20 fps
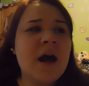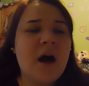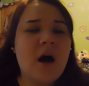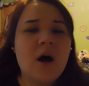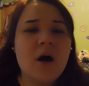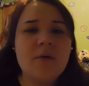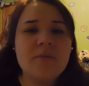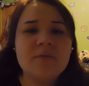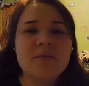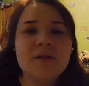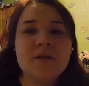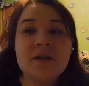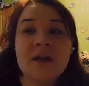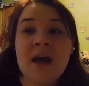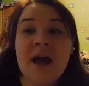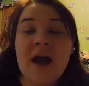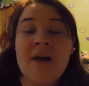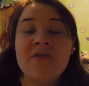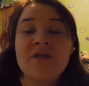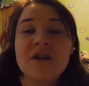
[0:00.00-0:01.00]

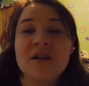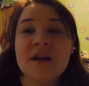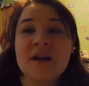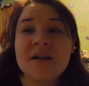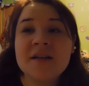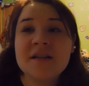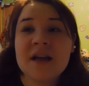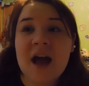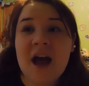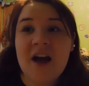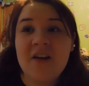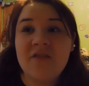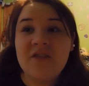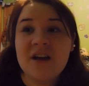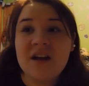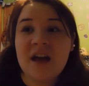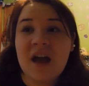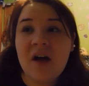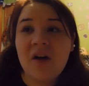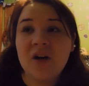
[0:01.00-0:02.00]
They have the NYX
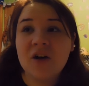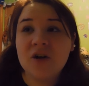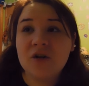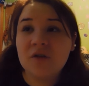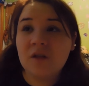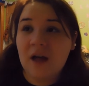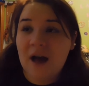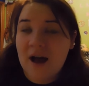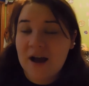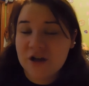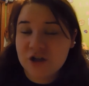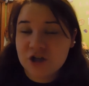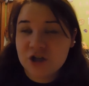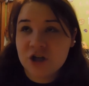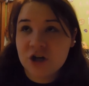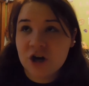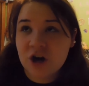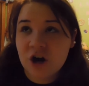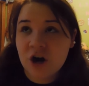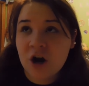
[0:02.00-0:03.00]
advent calendar last
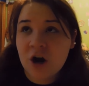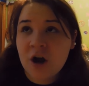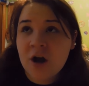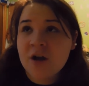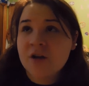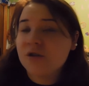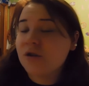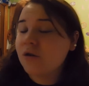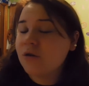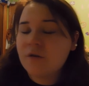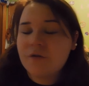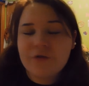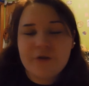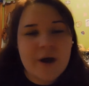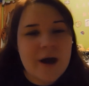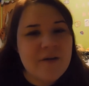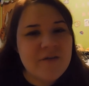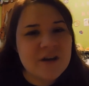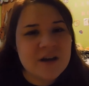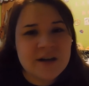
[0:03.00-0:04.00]
year. Don't know if they're
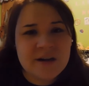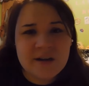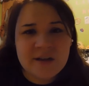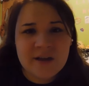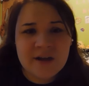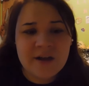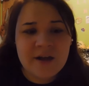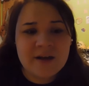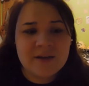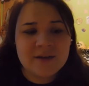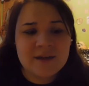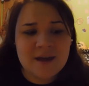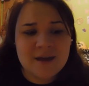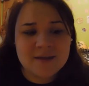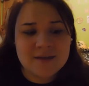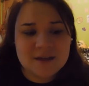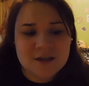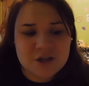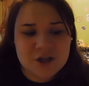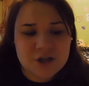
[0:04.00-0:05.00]
having anything like
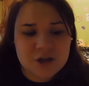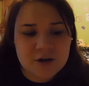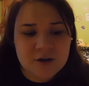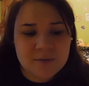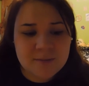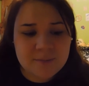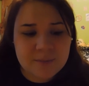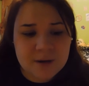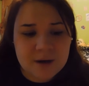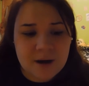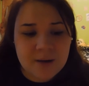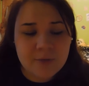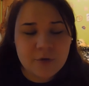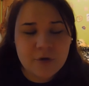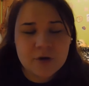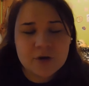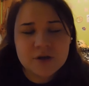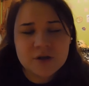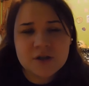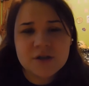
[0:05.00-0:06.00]
that this year, but I'm
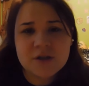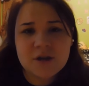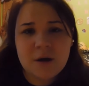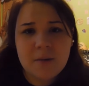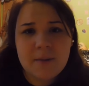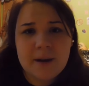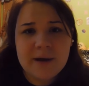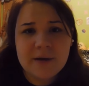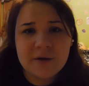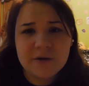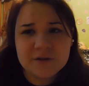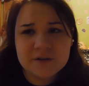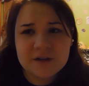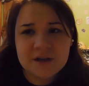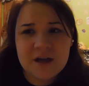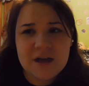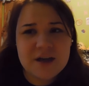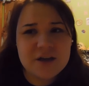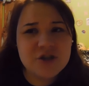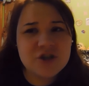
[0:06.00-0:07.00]
going to stop by Ulta
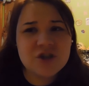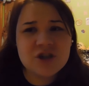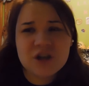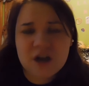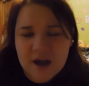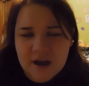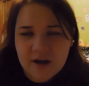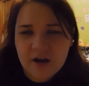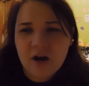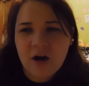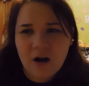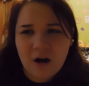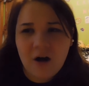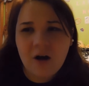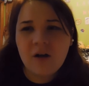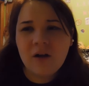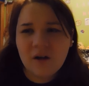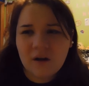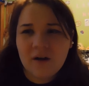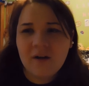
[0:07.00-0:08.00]
and check
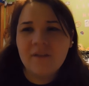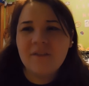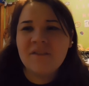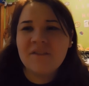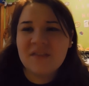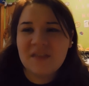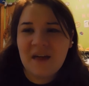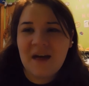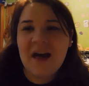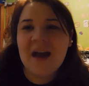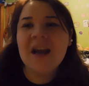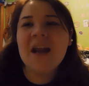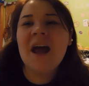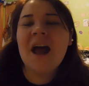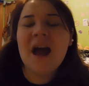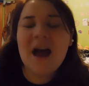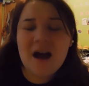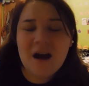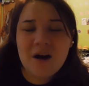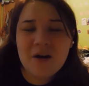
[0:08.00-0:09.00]
all of that
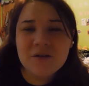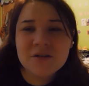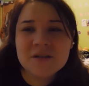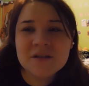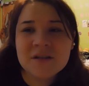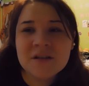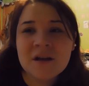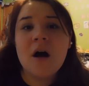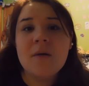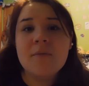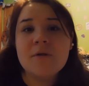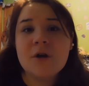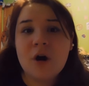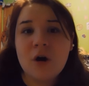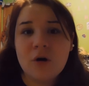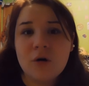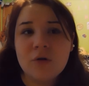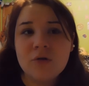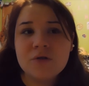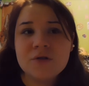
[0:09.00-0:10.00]
out.
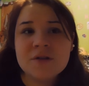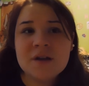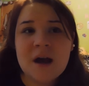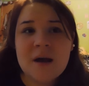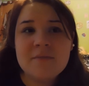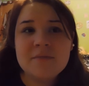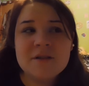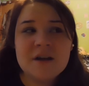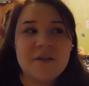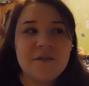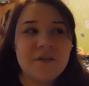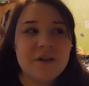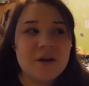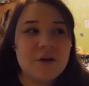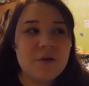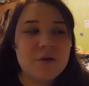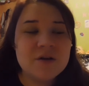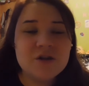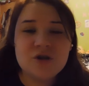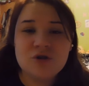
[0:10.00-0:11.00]
Kohl's, I'm definitely
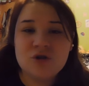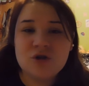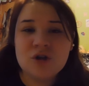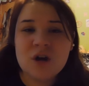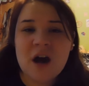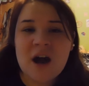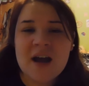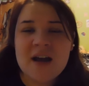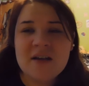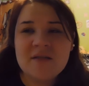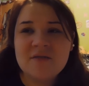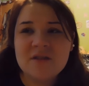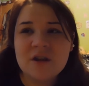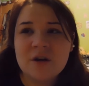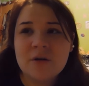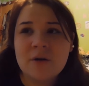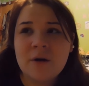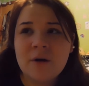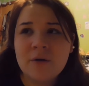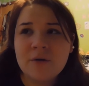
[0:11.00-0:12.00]
going to try, even though
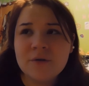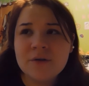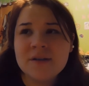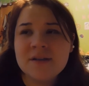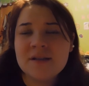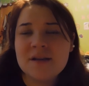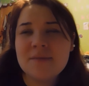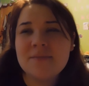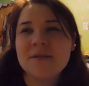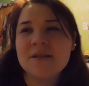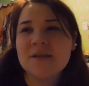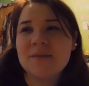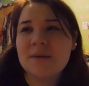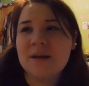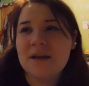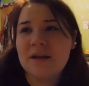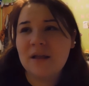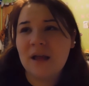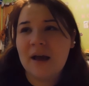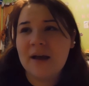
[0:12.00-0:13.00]
Kohl's seems to
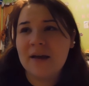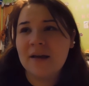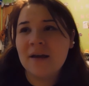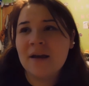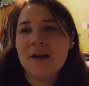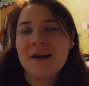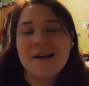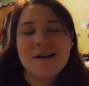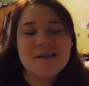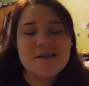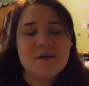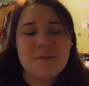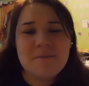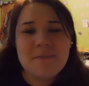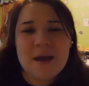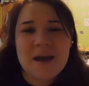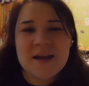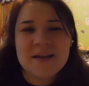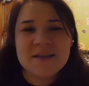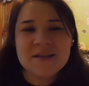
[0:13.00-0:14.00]
be like the
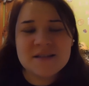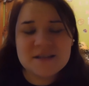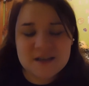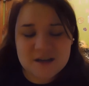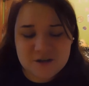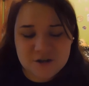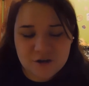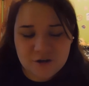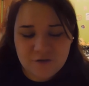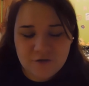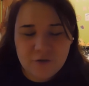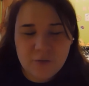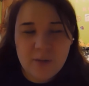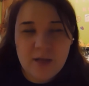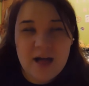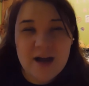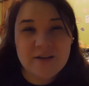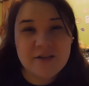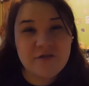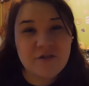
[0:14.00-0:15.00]
main center for
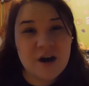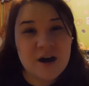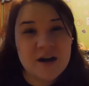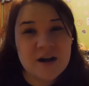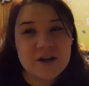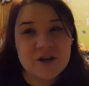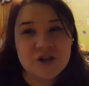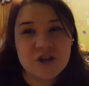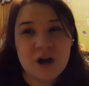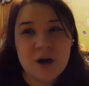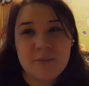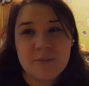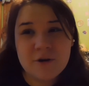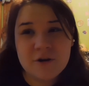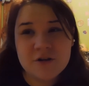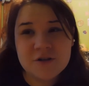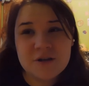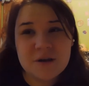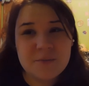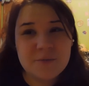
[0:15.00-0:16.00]
Black Friday
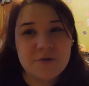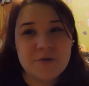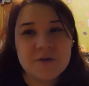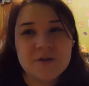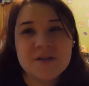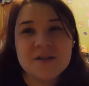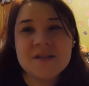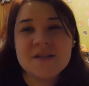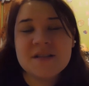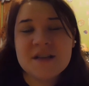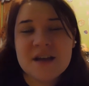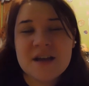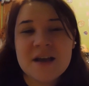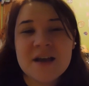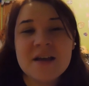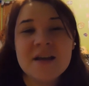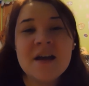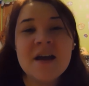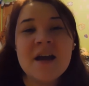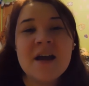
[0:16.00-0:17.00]
shoppers. I'm going to
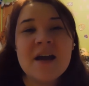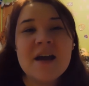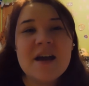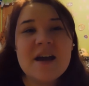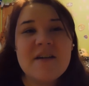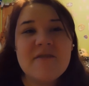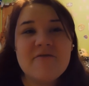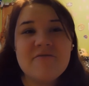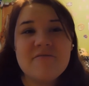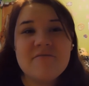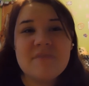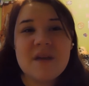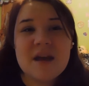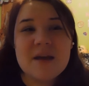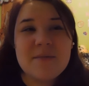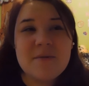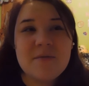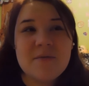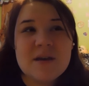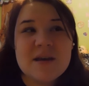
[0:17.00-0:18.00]
see if
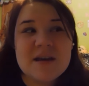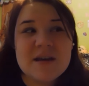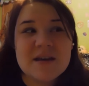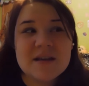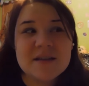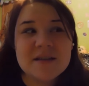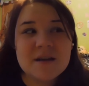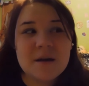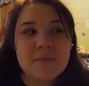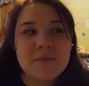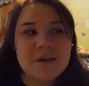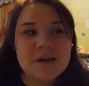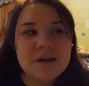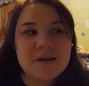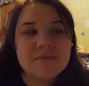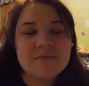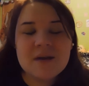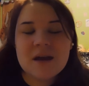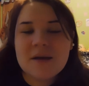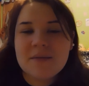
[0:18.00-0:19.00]
maybe we can get something,
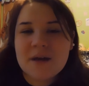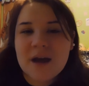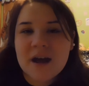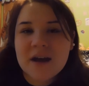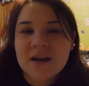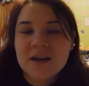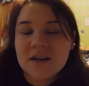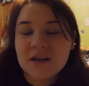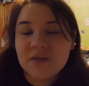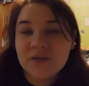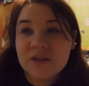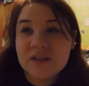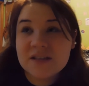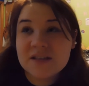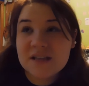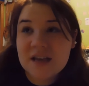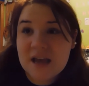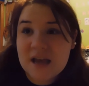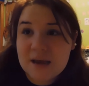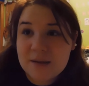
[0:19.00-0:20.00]
and maybe I can convince
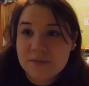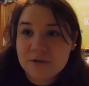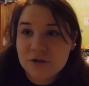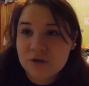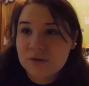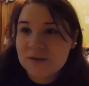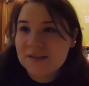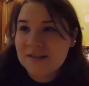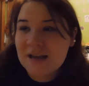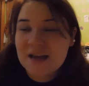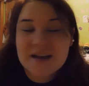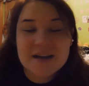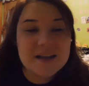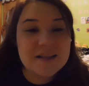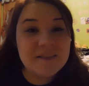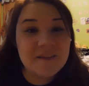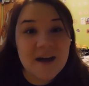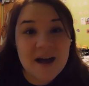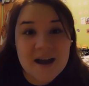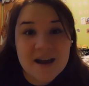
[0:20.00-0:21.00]
Gabe to stand
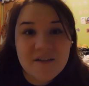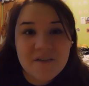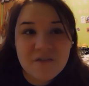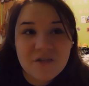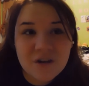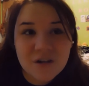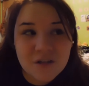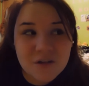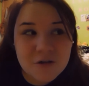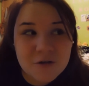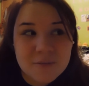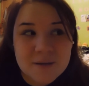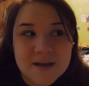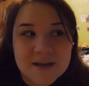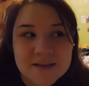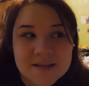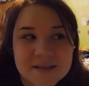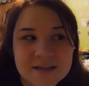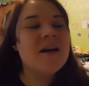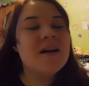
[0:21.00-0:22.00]
in line for a little
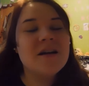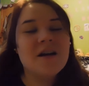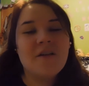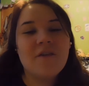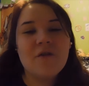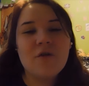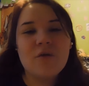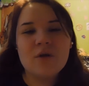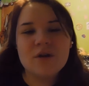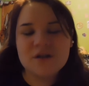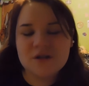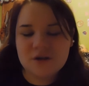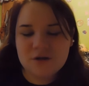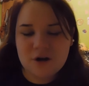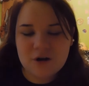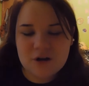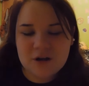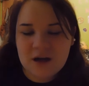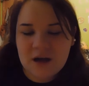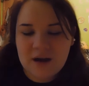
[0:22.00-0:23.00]
bit. Of course, you
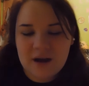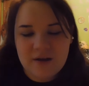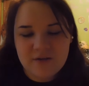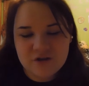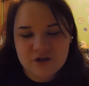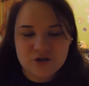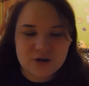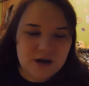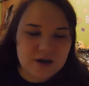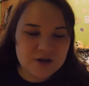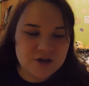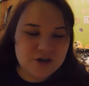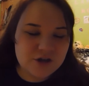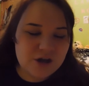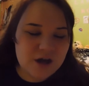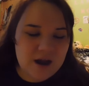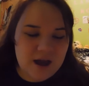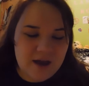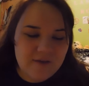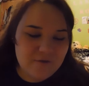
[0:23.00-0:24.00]
know, you gotta have a strategy. You
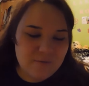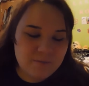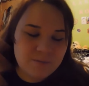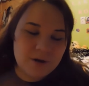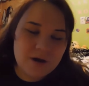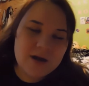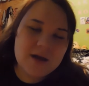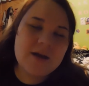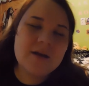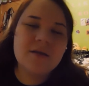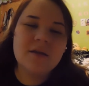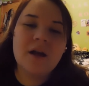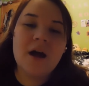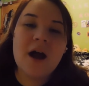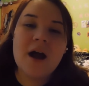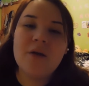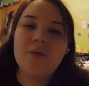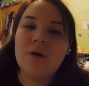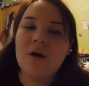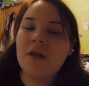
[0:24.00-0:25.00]
gotta have a buddy in
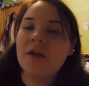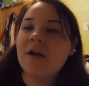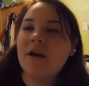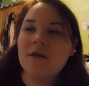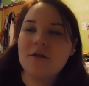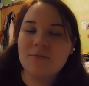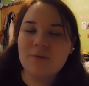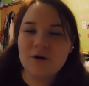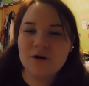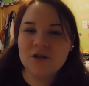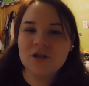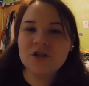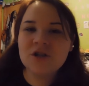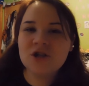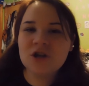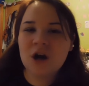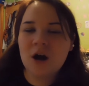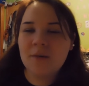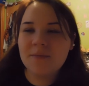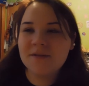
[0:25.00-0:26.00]
line while the other person
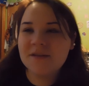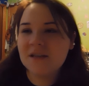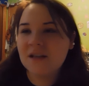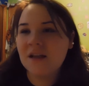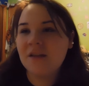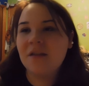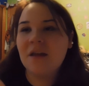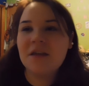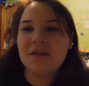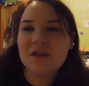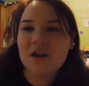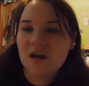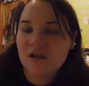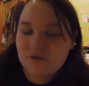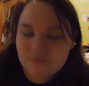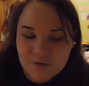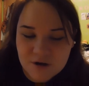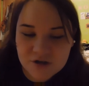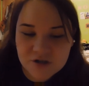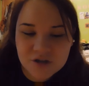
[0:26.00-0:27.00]
shops, and then let the
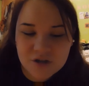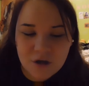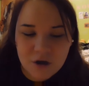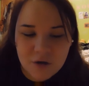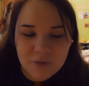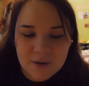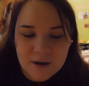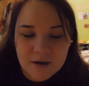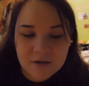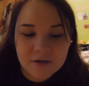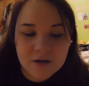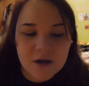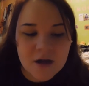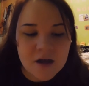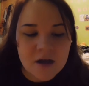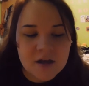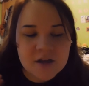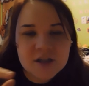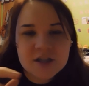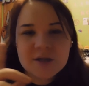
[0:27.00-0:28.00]
other person go around.
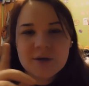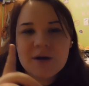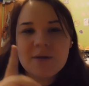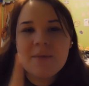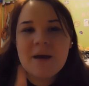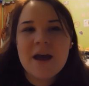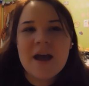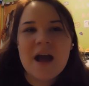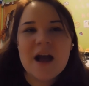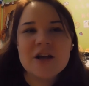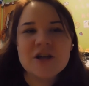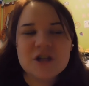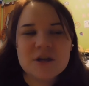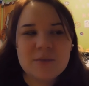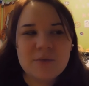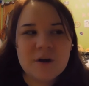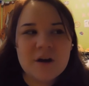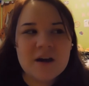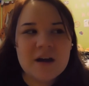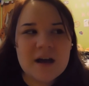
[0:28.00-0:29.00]
So you may actually
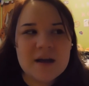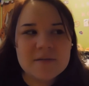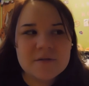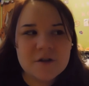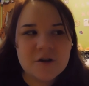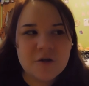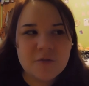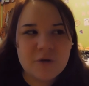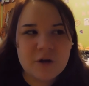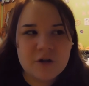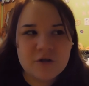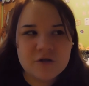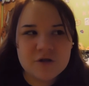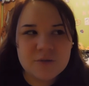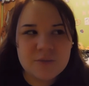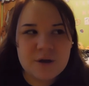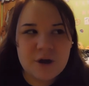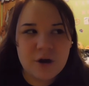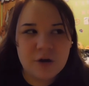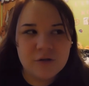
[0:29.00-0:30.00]
bring Gabe's little brother to
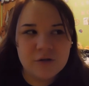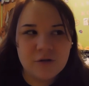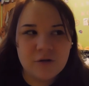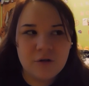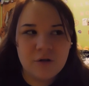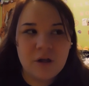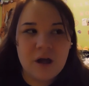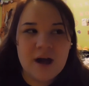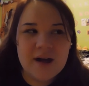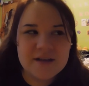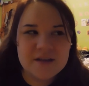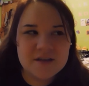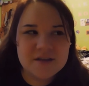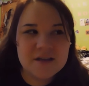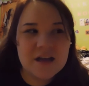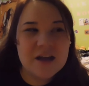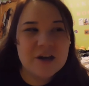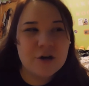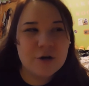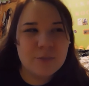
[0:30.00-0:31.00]
be our little line
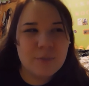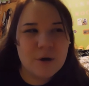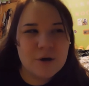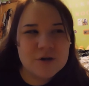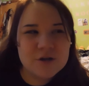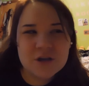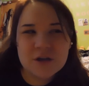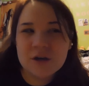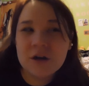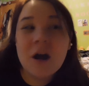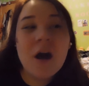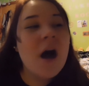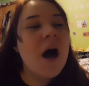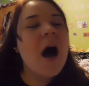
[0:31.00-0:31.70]
stander person.